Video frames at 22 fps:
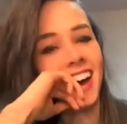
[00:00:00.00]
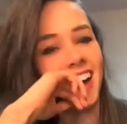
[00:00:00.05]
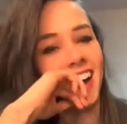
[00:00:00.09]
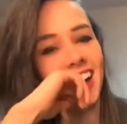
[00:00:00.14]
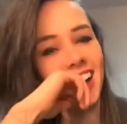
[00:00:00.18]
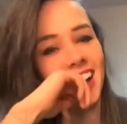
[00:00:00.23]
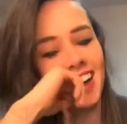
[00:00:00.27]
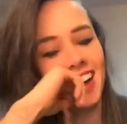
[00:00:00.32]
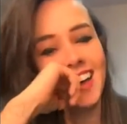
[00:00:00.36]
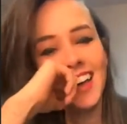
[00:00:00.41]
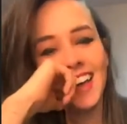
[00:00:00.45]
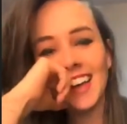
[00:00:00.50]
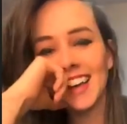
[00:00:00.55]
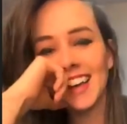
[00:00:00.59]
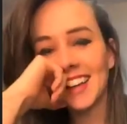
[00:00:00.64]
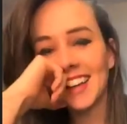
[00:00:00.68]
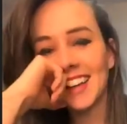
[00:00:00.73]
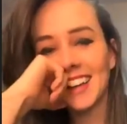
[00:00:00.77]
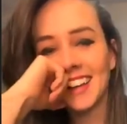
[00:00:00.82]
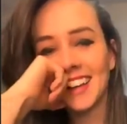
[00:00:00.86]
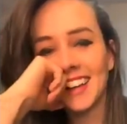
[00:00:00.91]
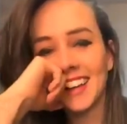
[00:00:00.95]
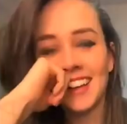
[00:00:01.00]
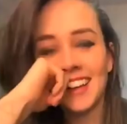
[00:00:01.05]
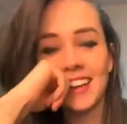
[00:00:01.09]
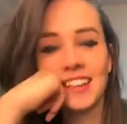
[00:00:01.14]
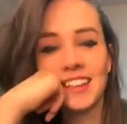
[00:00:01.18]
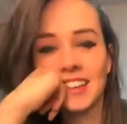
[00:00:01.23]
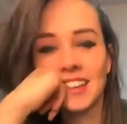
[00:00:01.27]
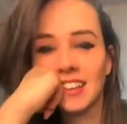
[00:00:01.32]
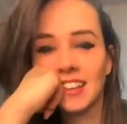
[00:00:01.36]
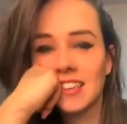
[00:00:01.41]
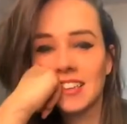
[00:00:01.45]
Yeah. No
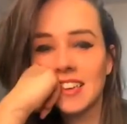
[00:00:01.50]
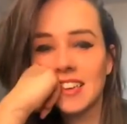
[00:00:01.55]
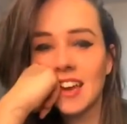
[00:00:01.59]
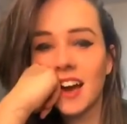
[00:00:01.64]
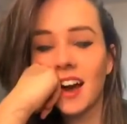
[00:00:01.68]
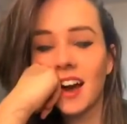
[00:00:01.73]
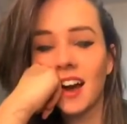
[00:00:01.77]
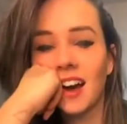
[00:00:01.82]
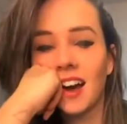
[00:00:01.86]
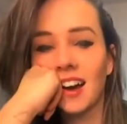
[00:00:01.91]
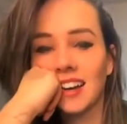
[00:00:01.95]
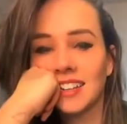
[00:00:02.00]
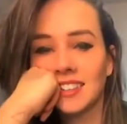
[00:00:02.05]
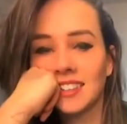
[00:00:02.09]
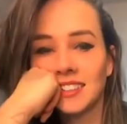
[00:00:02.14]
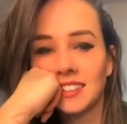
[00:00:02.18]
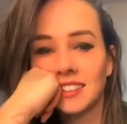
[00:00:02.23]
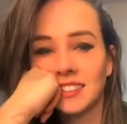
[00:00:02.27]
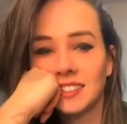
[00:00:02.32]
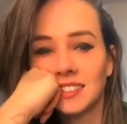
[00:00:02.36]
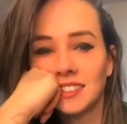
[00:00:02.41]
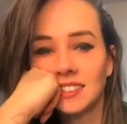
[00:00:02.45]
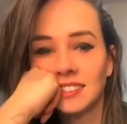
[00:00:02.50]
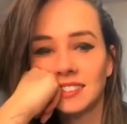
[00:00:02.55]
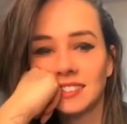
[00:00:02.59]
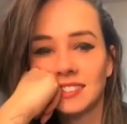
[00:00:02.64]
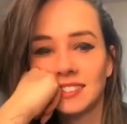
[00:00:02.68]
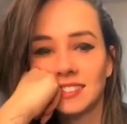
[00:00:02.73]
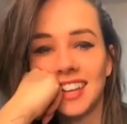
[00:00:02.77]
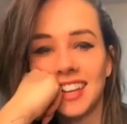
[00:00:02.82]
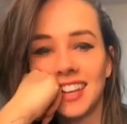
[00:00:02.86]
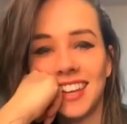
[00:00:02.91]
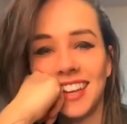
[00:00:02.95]
lo creo, de verdad. You
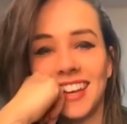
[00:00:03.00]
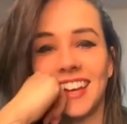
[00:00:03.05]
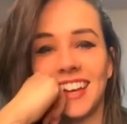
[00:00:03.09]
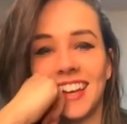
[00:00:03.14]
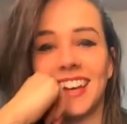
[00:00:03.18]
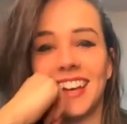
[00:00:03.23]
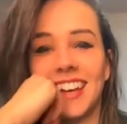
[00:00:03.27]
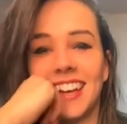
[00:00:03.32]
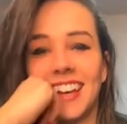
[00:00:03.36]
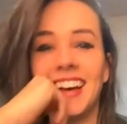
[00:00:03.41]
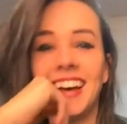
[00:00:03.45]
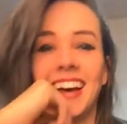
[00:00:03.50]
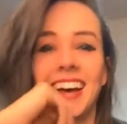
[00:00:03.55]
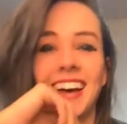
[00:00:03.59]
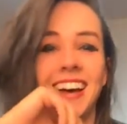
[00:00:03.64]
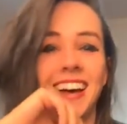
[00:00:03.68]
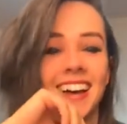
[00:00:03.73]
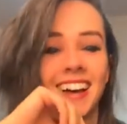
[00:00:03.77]
learned so fast.